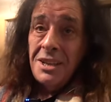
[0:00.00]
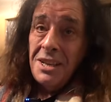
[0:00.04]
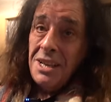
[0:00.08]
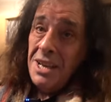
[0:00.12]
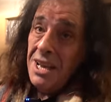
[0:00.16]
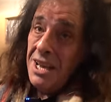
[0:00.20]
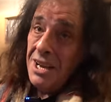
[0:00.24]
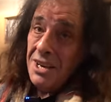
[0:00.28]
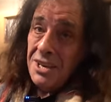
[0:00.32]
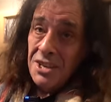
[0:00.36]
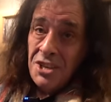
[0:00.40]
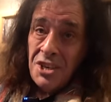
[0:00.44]

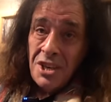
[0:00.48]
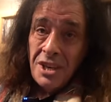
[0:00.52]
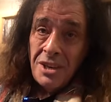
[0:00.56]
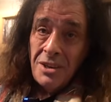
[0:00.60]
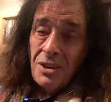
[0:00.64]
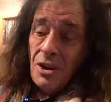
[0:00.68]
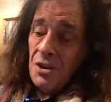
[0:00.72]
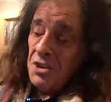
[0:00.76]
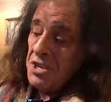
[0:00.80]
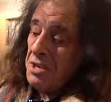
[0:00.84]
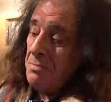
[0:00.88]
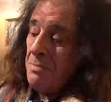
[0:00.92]
Yeah, I could tell you
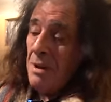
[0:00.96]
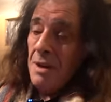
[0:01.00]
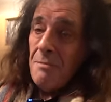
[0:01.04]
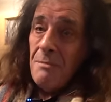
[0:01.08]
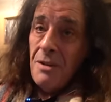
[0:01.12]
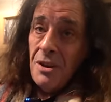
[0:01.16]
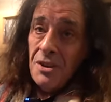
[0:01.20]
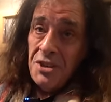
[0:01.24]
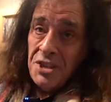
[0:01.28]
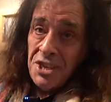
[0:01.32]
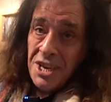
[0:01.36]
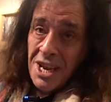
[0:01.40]
lots about
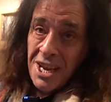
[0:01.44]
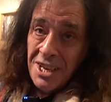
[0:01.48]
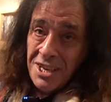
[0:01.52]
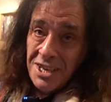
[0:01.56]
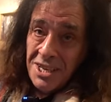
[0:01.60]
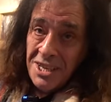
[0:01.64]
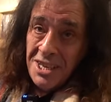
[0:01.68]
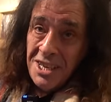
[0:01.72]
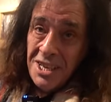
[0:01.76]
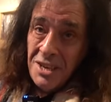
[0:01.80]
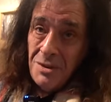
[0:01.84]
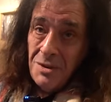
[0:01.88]
Motorhead in
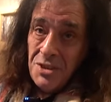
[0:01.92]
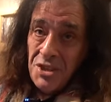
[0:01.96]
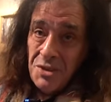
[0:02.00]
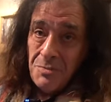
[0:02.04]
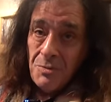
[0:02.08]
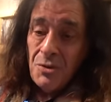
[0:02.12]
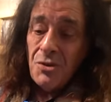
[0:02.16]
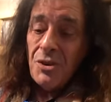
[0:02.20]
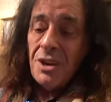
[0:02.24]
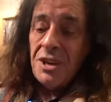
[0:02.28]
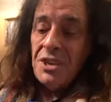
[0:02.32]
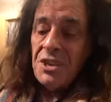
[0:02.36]
here, it's some
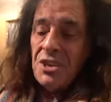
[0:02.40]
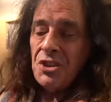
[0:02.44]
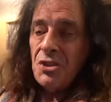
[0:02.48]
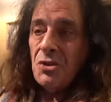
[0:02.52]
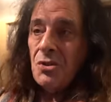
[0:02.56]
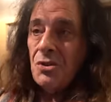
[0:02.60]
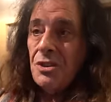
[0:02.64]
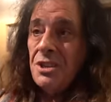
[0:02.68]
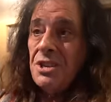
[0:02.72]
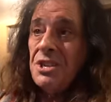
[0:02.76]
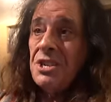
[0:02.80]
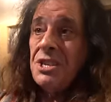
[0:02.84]
great
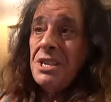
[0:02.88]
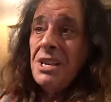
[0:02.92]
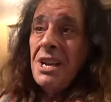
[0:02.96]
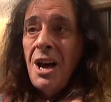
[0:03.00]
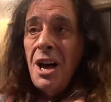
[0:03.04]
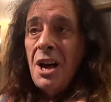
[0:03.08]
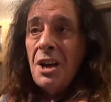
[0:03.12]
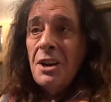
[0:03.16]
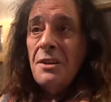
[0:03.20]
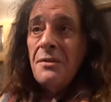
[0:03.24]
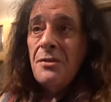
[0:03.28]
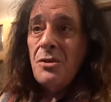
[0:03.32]
stories.
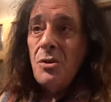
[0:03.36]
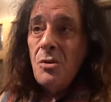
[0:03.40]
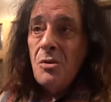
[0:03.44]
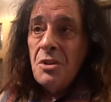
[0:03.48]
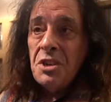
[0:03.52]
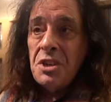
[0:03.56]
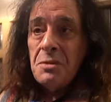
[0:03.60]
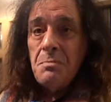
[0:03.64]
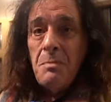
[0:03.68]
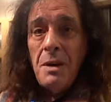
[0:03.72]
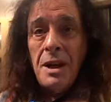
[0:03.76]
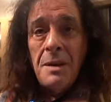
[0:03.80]
And of
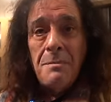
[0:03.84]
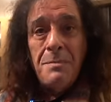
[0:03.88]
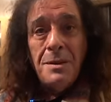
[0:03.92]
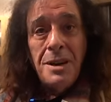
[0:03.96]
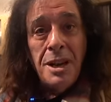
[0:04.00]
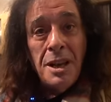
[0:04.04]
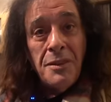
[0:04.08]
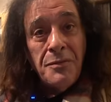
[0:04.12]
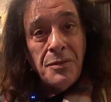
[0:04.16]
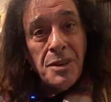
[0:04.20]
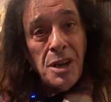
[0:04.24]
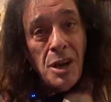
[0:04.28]
course, my
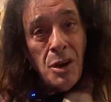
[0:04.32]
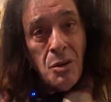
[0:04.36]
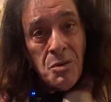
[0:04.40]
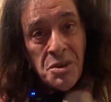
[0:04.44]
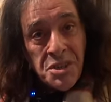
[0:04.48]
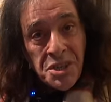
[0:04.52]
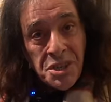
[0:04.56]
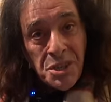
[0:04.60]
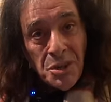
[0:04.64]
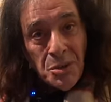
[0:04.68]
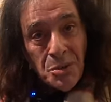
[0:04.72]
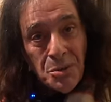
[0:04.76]
beloved
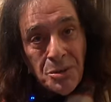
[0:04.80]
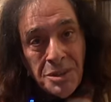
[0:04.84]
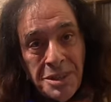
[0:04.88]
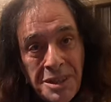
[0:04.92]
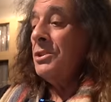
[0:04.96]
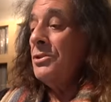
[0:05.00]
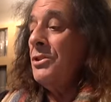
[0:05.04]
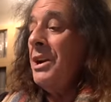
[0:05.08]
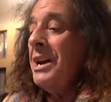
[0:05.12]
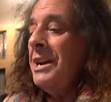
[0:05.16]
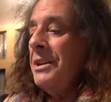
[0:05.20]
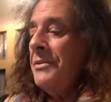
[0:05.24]
Girlschool.
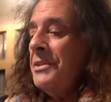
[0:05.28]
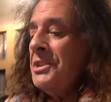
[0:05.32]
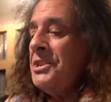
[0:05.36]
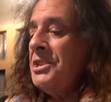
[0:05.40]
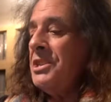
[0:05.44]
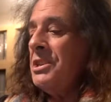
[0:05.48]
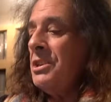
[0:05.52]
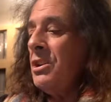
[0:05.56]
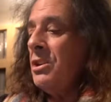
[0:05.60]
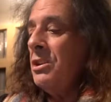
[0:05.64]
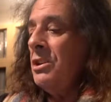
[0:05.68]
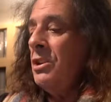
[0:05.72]
Great, this
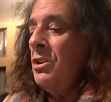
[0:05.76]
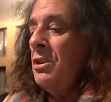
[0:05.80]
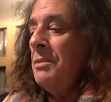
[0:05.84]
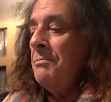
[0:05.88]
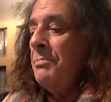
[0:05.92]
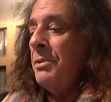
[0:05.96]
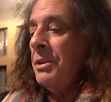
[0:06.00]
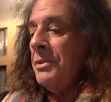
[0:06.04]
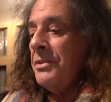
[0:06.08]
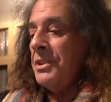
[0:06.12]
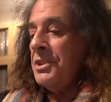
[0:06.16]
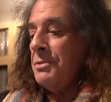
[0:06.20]
is a good little
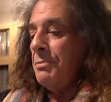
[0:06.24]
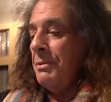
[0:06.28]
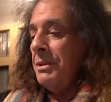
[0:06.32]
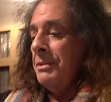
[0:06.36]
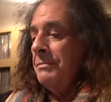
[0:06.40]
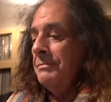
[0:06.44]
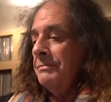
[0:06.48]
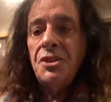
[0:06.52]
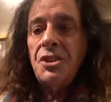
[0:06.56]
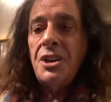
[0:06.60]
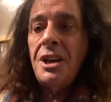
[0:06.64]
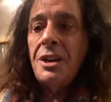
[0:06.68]
book, this one.
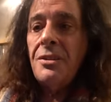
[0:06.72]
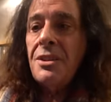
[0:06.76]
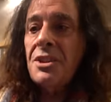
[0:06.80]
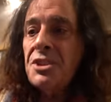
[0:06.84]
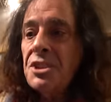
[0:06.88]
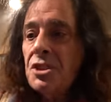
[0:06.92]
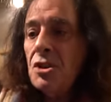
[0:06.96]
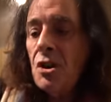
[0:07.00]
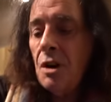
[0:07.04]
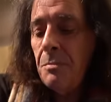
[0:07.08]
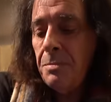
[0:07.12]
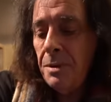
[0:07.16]
Jake, there's
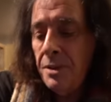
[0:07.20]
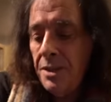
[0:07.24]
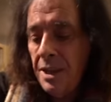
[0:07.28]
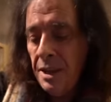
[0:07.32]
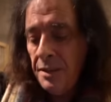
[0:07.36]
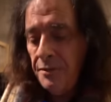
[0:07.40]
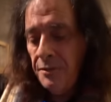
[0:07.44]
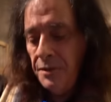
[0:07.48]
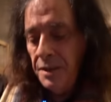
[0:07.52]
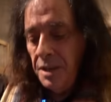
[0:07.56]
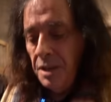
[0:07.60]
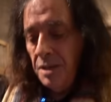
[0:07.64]
a copy there
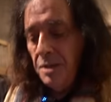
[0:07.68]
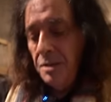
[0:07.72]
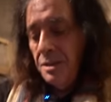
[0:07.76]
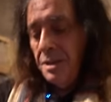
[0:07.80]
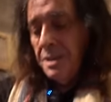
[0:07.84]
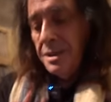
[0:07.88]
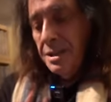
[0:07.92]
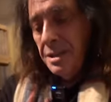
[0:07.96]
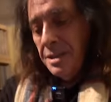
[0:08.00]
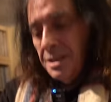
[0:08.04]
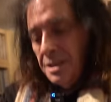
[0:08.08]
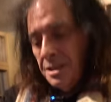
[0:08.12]
Thank for you. you so
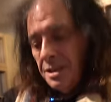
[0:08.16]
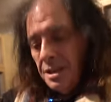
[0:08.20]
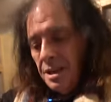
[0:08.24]
much.